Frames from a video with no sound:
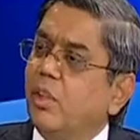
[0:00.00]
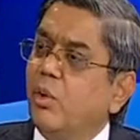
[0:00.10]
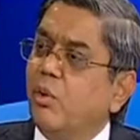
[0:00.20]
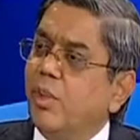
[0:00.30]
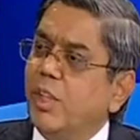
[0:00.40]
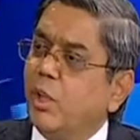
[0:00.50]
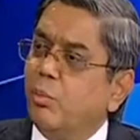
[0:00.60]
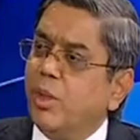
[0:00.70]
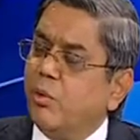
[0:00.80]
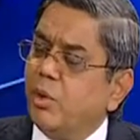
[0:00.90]
no wind
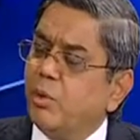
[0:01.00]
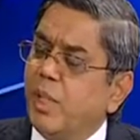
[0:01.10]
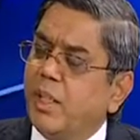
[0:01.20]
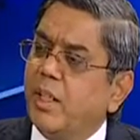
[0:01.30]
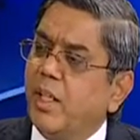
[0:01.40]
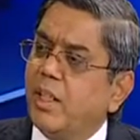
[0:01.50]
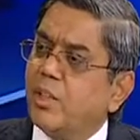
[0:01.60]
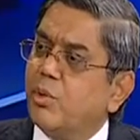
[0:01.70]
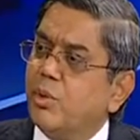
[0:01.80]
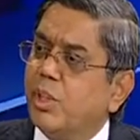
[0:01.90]
company was making
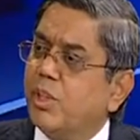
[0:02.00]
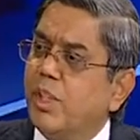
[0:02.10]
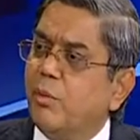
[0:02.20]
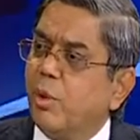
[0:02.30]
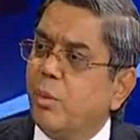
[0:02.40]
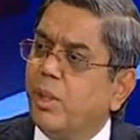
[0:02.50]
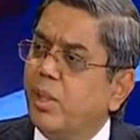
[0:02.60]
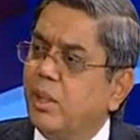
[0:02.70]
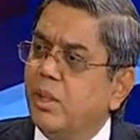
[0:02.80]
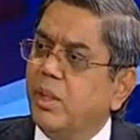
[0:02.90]
last 2 years any
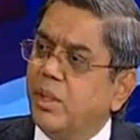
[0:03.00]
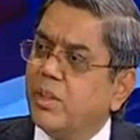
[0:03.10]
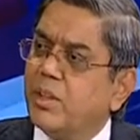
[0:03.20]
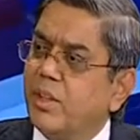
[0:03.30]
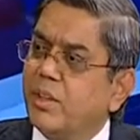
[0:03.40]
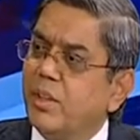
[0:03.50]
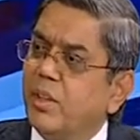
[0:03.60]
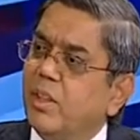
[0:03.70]
profit in the industries.